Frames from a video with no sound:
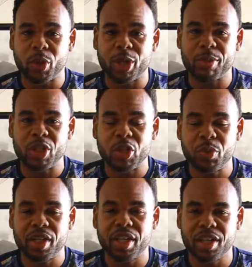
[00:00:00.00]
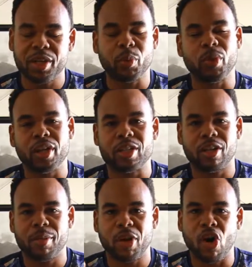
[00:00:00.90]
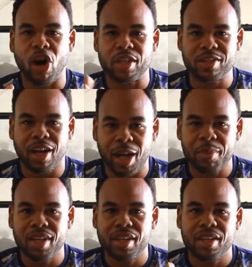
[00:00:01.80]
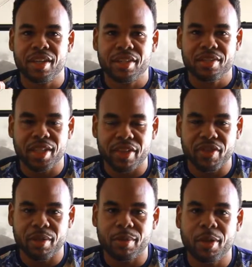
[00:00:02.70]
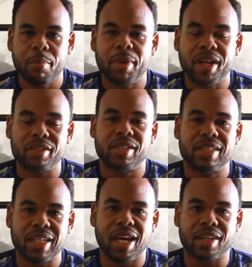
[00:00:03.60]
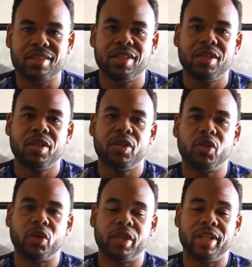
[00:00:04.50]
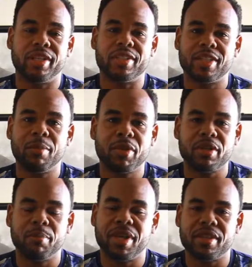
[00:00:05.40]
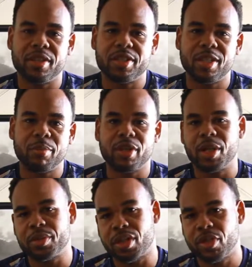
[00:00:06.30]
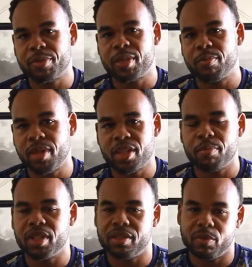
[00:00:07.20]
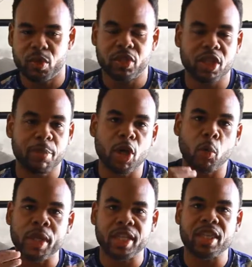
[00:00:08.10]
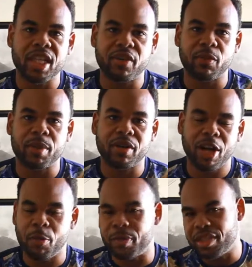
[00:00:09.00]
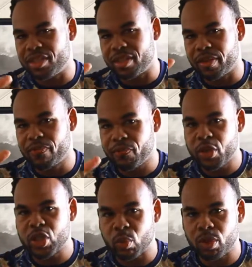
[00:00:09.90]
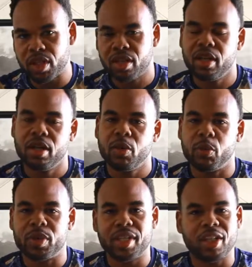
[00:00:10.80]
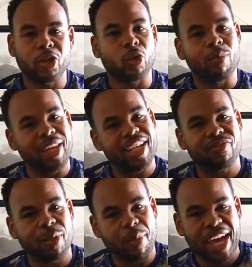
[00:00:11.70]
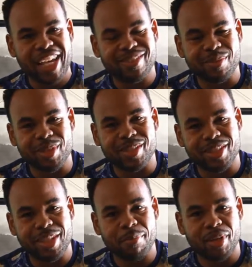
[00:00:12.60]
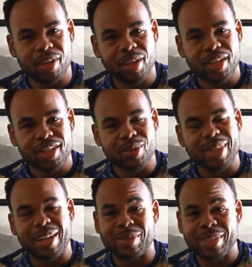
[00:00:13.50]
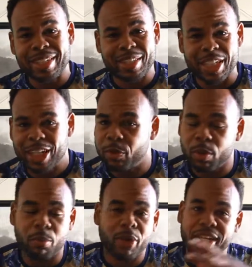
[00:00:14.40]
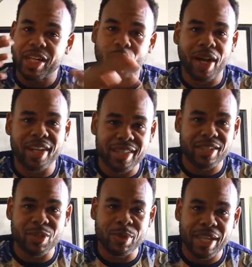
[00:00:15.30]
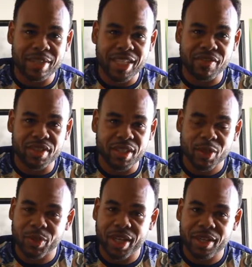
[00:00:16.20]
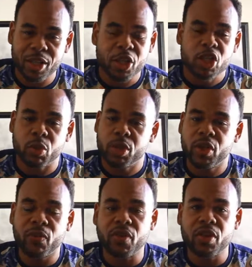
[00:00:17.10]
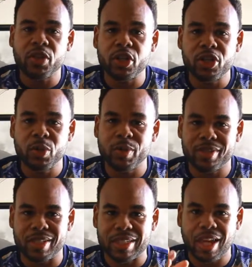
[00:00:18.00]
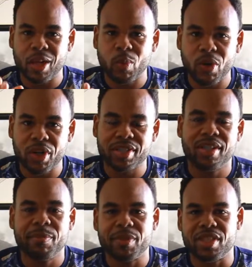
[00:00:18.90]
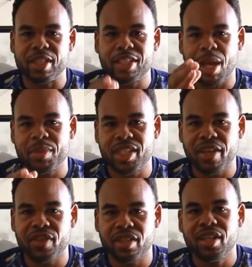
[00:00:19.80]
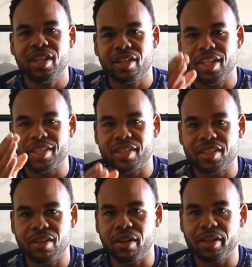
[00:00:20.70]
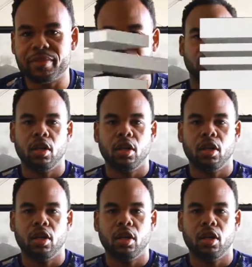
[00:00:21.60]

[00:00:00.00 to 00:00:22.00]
we're gonna be doing here. We're gonna talk about our top 7 pairs of socks during December, the month of December. That was the Christmas month, but this is gonna be a weekly thing from here out. But this is the first one. We're taking a little blast from the past from December 2016, and we're bringing it right into 2017, okay? So with no further ado, this is Sock Wars. This is the top 7. Let's get started.